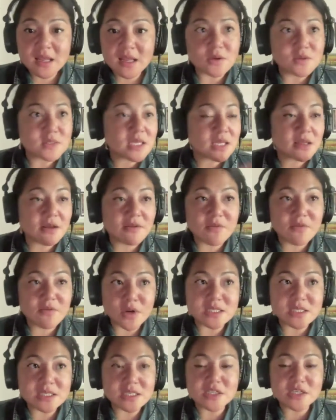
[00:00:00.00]
using their
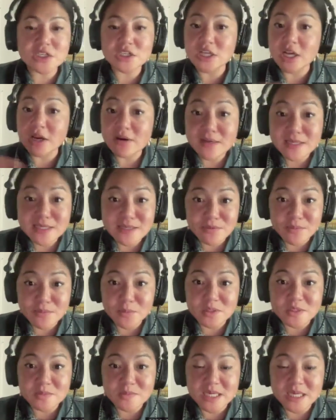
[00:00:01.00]
voices, sharing different
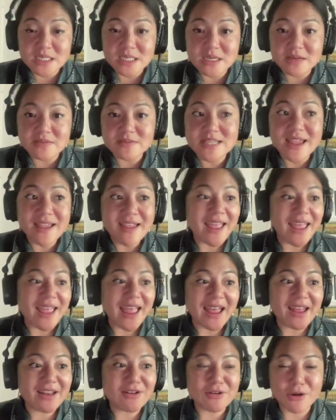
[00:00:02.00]
perspectives,
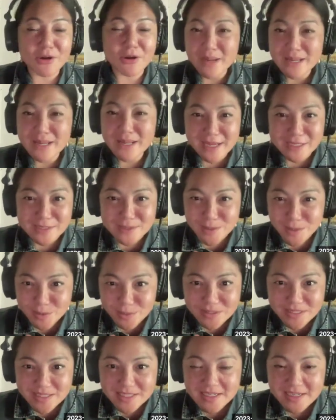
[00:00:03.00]
and no one gets
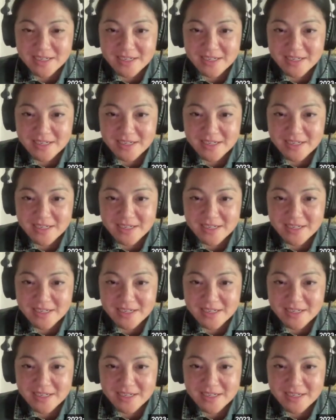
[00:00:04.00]
hurt.